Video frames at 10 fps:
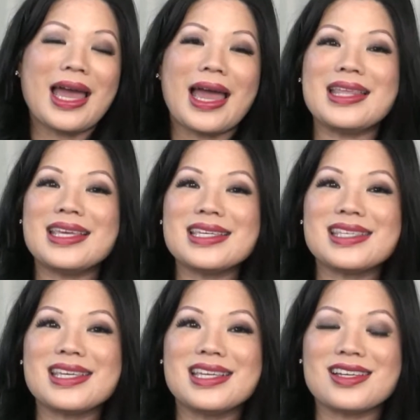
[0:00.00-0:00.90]
And this
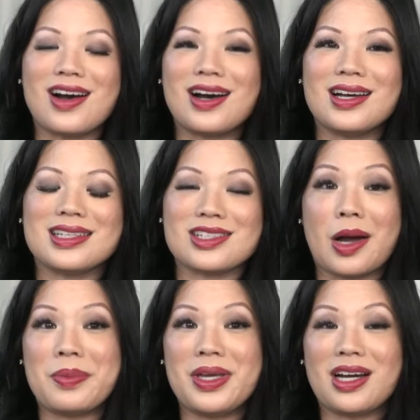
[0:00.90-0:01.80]
is on the
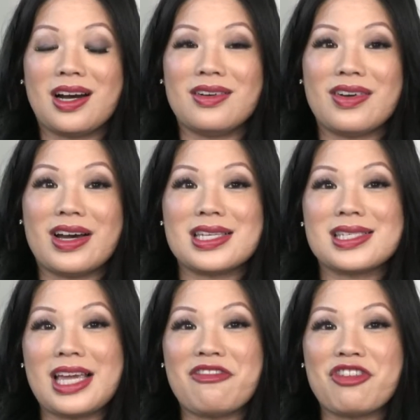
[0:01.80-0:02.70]
topic of a
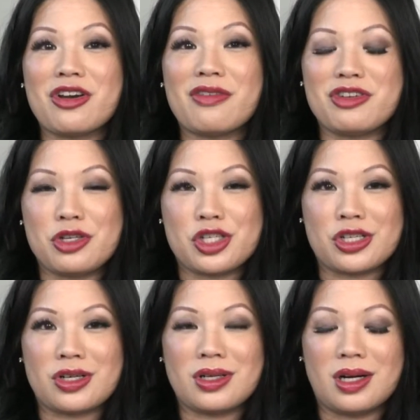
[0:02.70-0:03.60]
safer
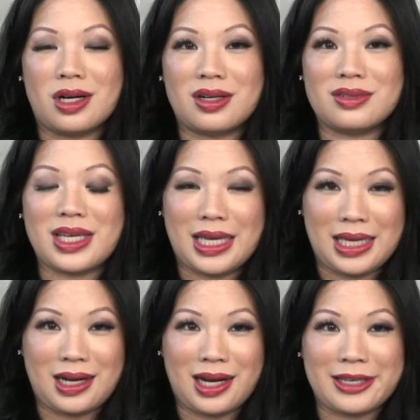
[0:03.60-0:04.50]
future of
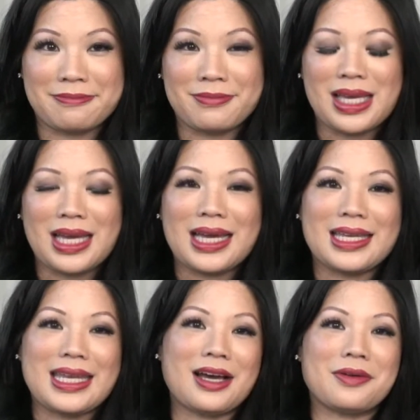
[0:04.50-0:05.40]
AI.
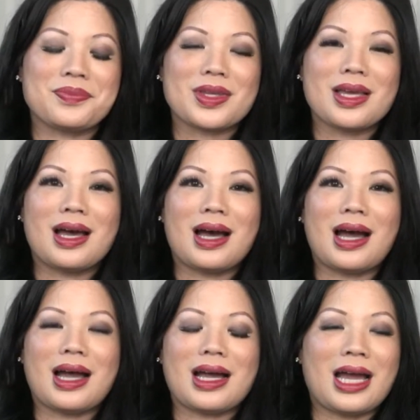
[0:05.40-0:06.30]
Now,
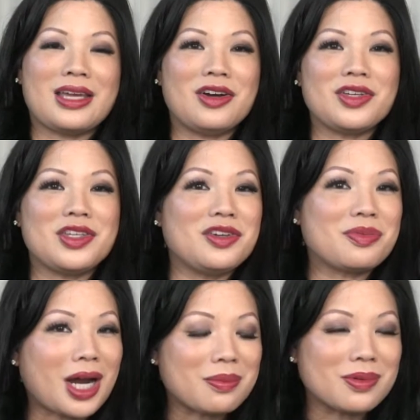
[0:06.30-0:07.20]
I know you've
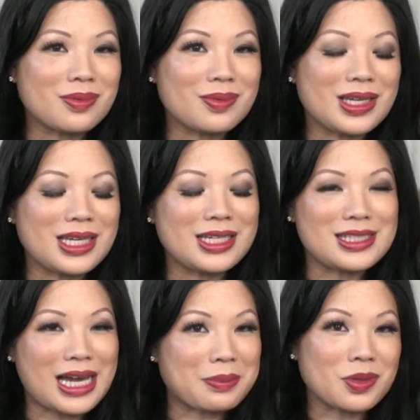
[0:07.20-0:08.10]
probably
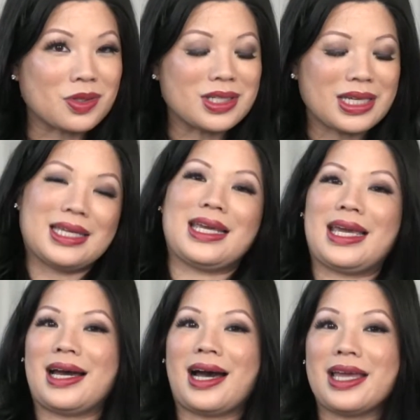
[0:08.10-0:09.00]
dabbled in
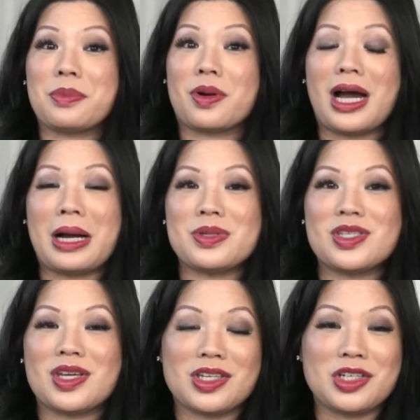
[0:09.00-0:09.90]
AI.
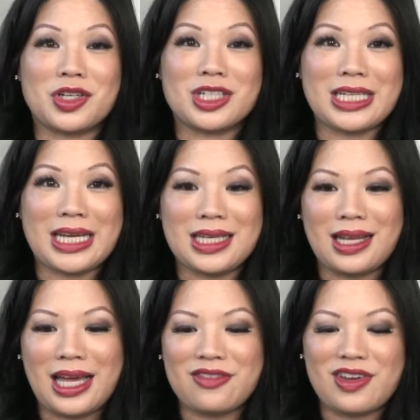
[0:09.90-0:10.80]
Perhaps your daily
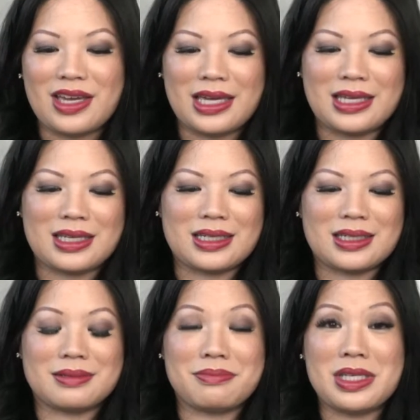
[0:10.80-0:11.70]
life
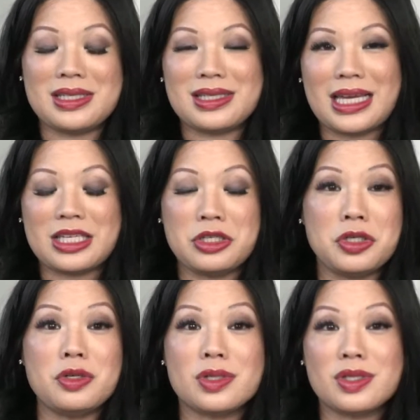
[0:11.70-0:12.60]
means that you
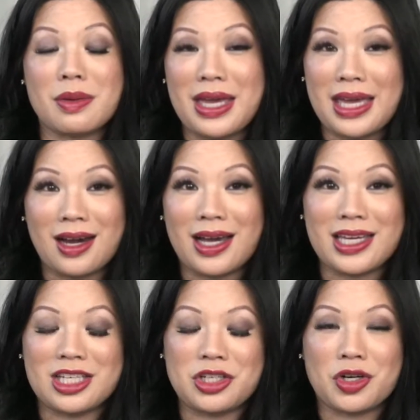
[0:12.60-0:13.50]
use some AI
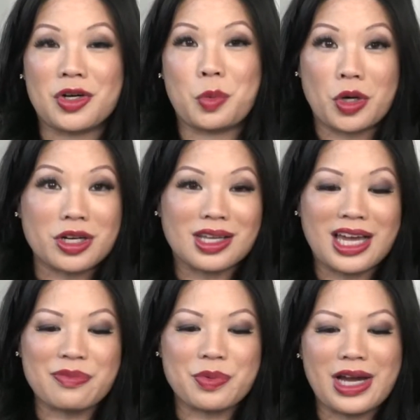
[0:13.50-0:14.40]
in your work
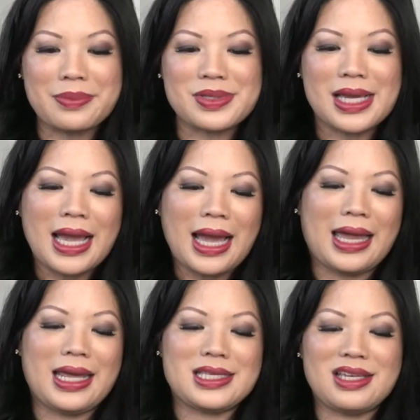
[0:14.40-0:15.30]
life, perhaps.
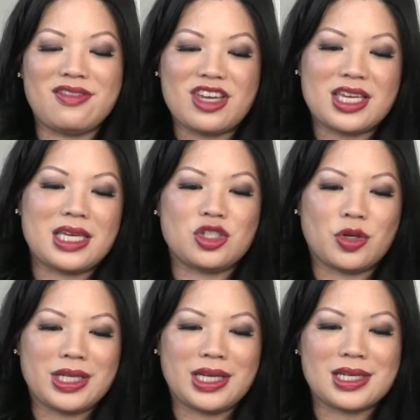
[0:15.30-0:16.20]
And I see Vicky
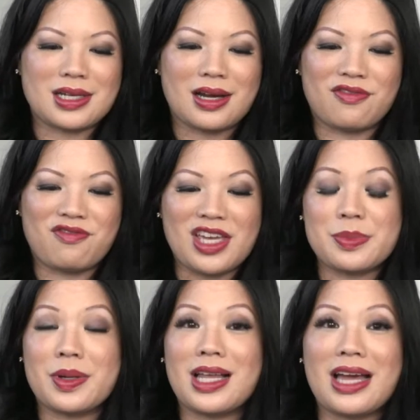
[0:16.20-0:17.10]
joining us on
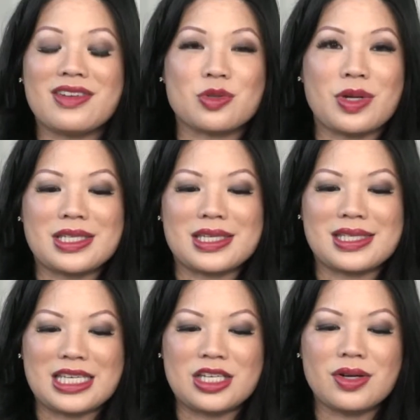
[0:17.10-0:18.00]
Facebook Live. It's great to
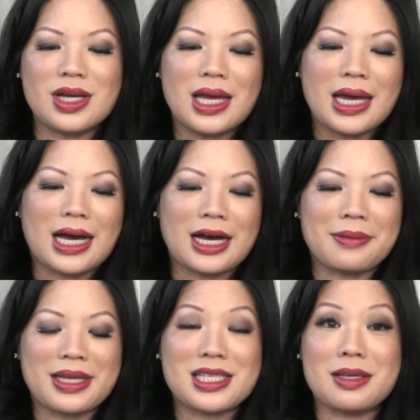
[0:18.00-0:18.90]
see you.
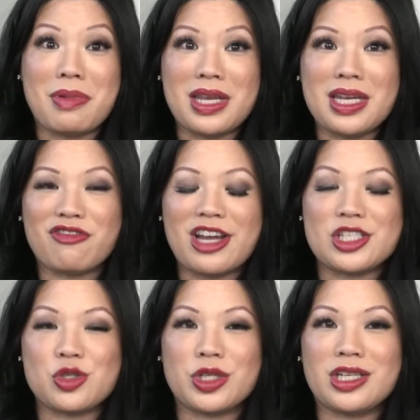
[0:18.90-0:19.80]
I see many
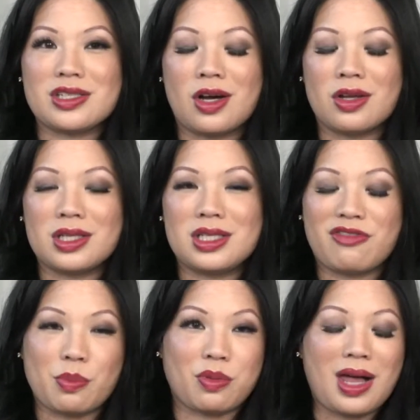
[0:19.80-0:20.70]
friends joining us all the
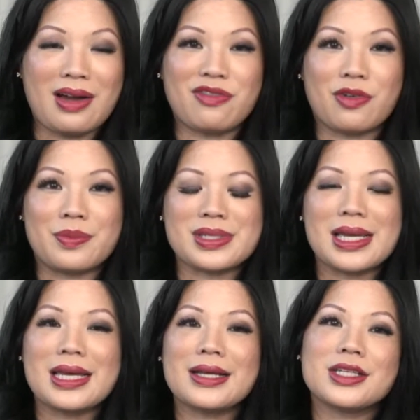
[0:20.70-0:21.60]
different platforms.
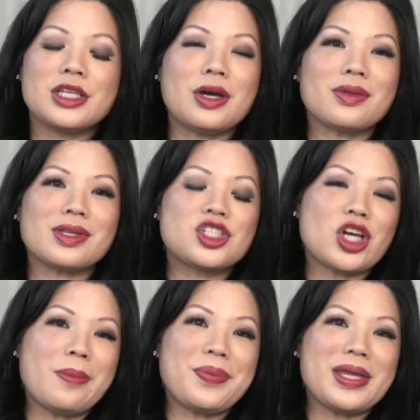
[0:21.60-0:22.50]

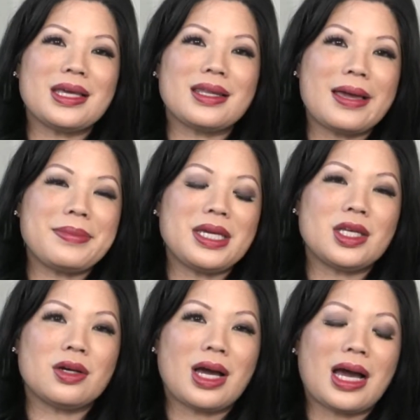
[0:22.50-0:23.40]
Jump in and let me
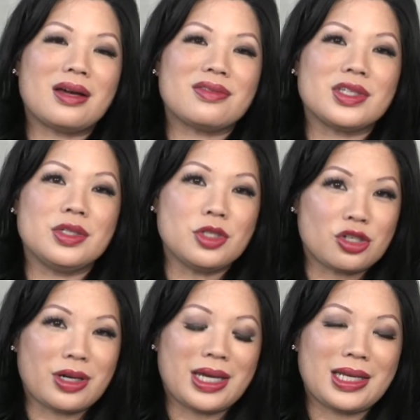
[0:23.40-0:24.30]
know. Have you
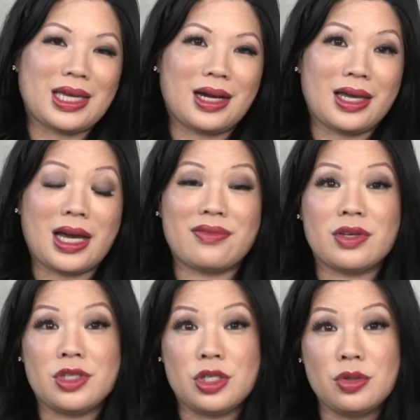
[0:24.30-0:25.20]
tried AI? Have
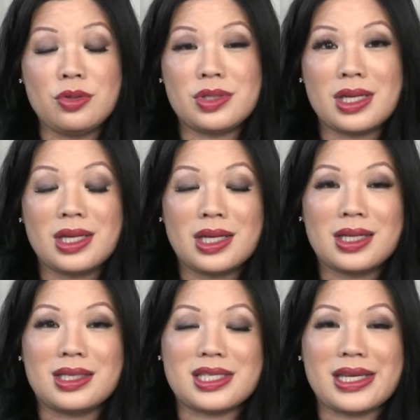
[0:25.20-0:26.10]
you used
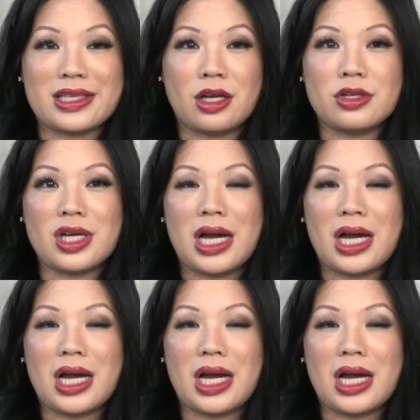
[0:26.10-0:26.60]
this technology?